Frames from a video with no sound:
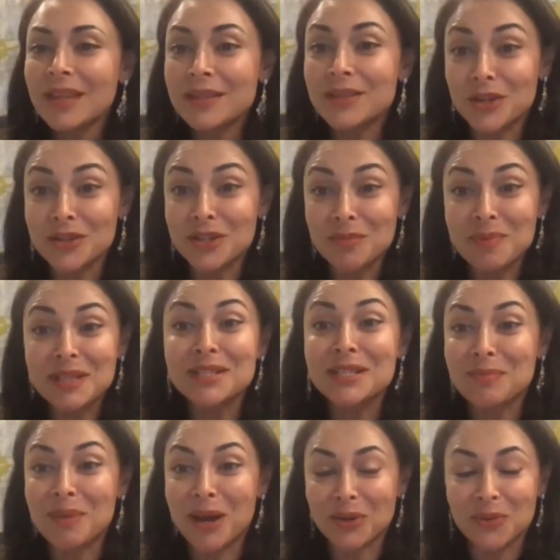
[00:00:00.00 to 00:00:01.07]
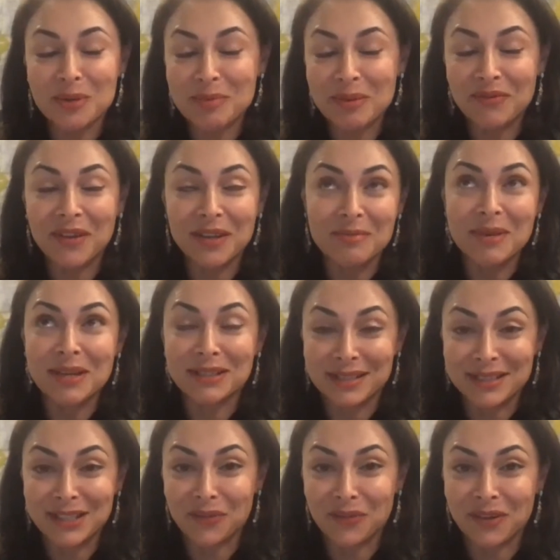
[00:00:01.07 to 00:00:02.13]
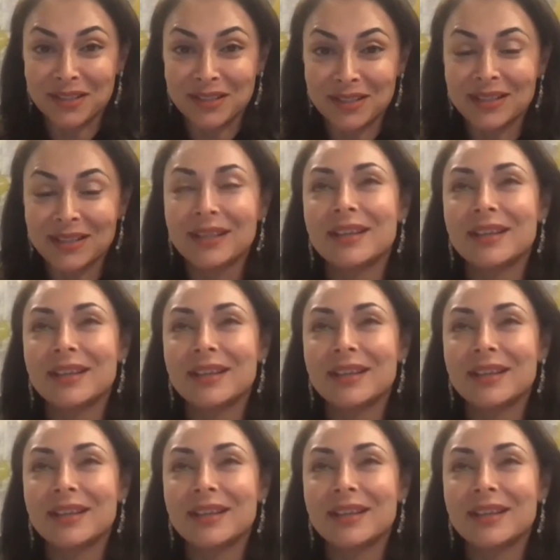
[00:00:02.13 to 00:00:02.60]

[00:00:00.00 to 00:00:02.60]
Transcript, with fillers: their, their business model would have been fundamentally different.